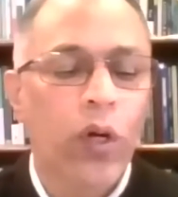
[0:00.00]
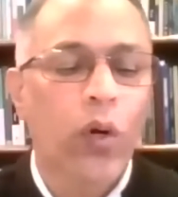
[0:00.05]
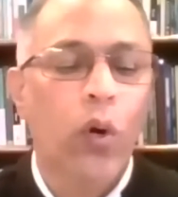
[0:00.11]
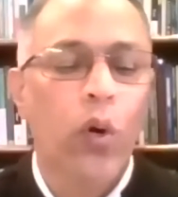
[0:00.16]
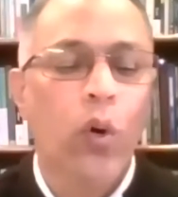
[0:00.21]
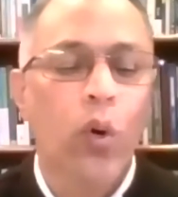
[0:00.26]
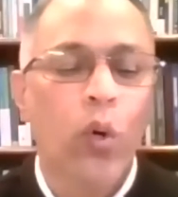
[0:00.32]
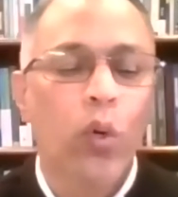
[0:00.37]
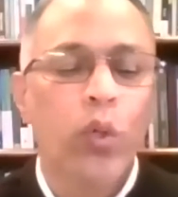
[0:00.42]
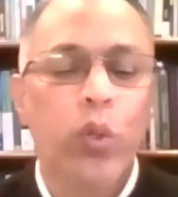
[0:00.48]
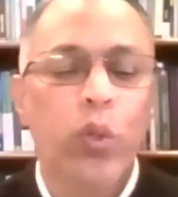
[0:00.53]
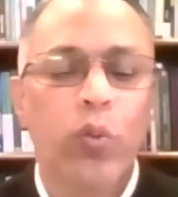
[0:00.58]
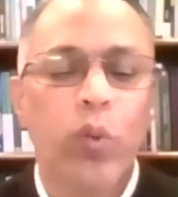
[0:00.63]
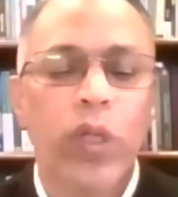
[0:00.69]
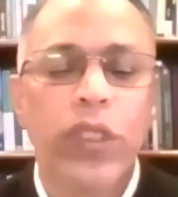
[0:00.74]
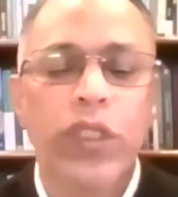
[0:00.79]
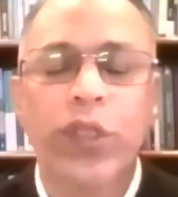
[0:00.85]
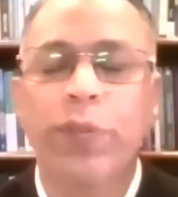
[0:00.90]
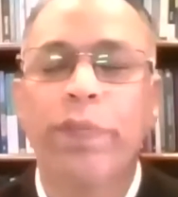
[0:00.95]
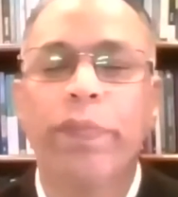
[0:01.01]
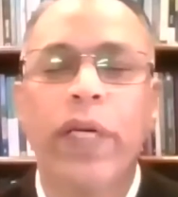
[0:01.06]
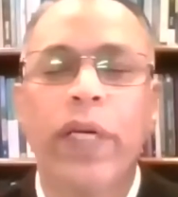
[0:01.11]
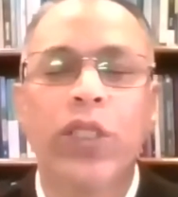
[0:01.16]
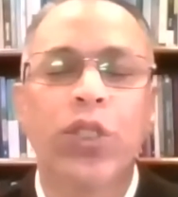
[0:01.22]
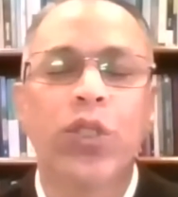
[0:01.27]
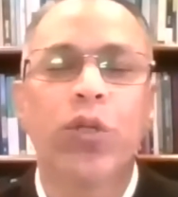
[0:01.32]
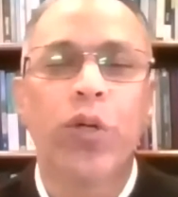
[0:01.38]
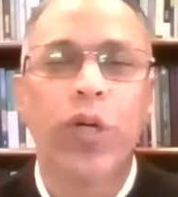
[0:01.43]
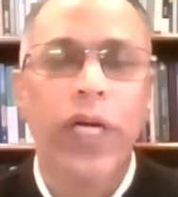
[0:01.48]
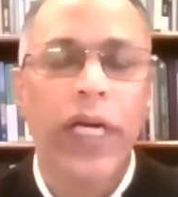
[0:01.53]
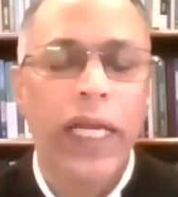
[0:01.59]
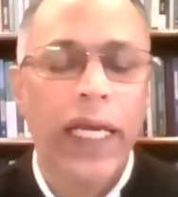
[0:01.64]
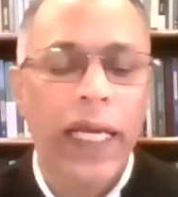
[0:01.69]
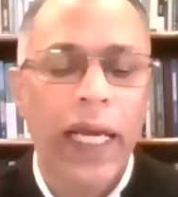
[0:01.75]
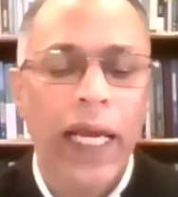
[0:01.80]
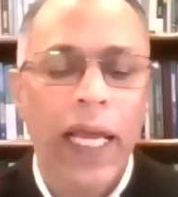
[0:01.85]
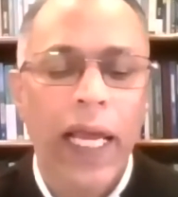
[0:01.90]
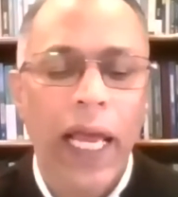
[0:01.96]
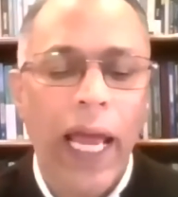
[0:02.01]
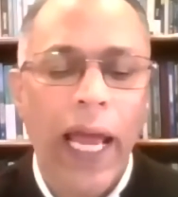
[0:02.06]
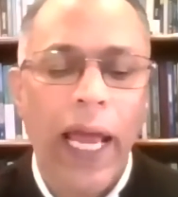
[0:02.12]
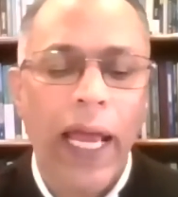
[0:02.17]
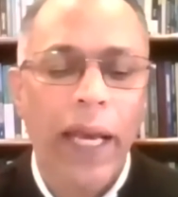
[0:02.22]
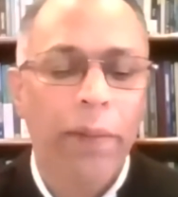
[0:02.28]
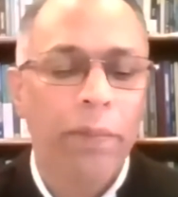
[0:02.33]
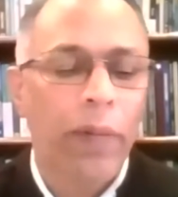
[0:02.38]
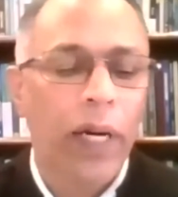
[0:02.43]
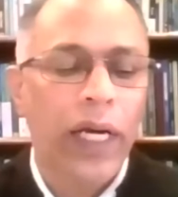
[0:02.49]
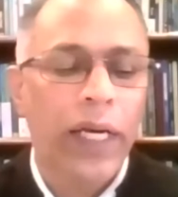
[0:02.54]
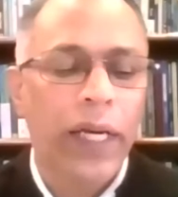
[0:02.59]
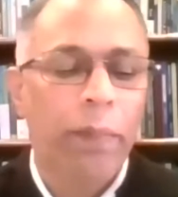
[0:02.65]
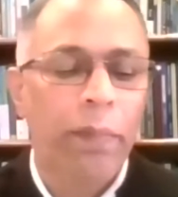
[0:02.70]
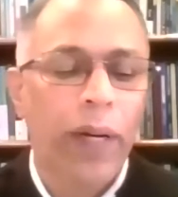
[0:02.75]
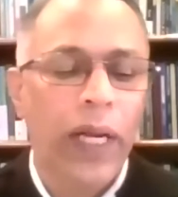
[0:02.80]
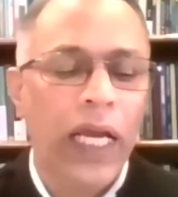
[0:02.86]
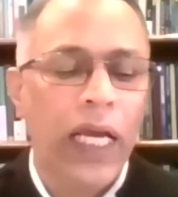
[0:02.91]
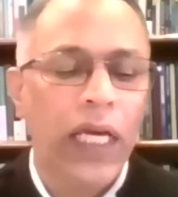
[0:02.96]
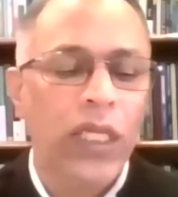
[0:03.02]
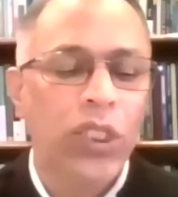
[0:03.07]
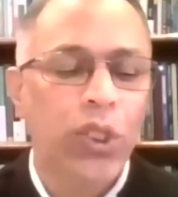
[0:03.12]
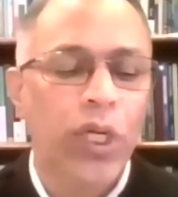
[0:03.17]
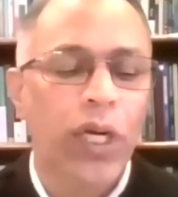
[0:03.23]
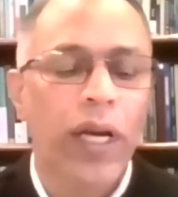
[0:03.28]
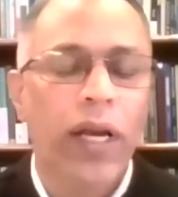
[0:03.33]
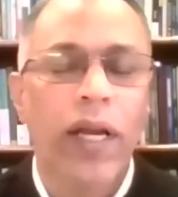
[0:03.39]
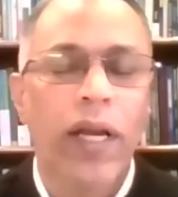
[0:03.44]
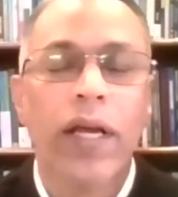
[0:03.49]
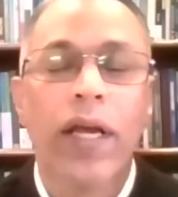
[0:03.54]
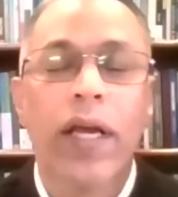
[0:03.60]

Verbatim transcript: grow towards maturity and multiplication.